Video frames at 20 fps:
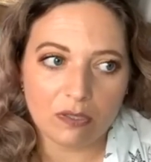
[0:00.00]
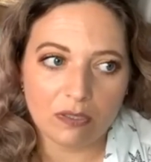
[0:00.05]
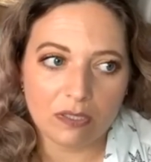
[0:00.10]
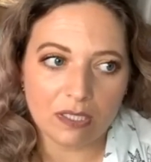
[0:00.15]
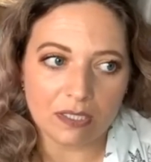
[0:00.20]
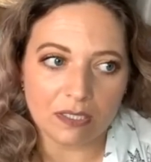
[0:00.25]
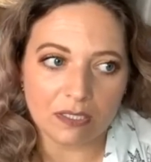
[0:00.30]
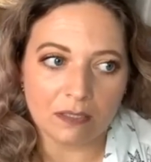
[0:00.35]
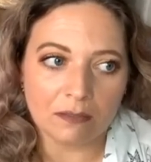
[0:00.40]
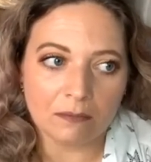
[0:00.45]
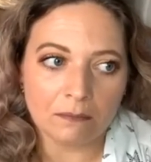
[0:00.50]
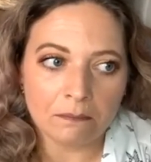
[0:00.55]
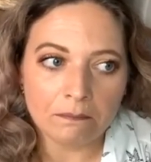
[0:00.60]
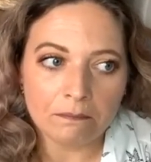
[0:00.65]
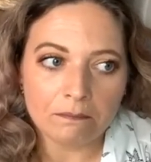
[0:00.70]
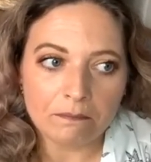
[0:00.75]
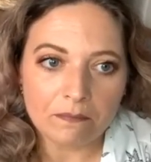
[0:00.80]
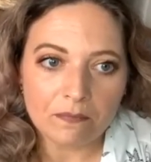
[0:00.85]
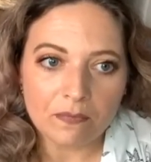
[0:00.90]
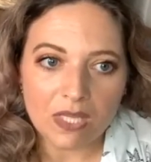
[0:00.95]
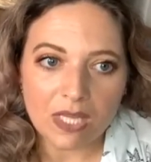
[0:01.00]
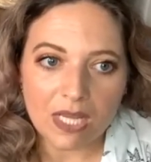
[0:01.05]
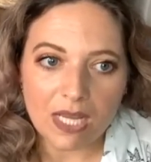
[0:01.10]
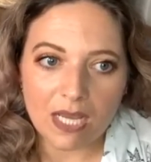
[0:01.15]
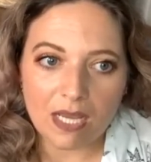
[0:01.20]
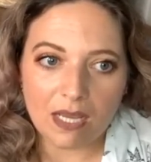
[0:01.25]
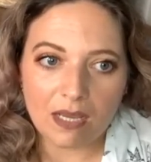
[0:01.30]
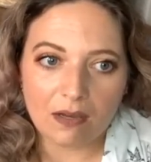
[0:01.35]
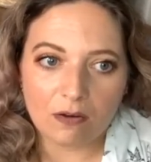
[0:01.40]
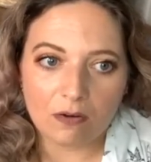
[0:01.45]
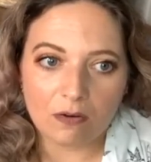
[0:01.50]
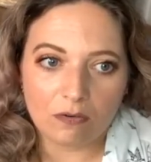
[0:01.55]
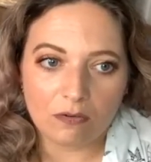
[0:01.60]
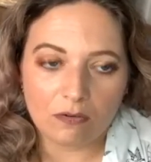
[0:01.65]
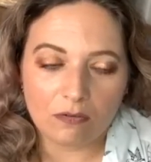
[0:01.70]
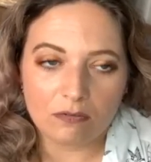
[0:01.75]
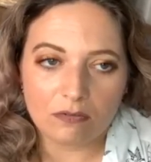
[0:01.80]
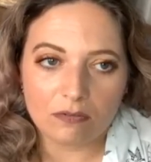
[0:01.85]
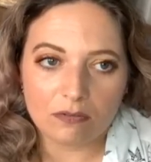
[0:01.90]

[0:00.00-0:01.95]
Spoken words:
and how,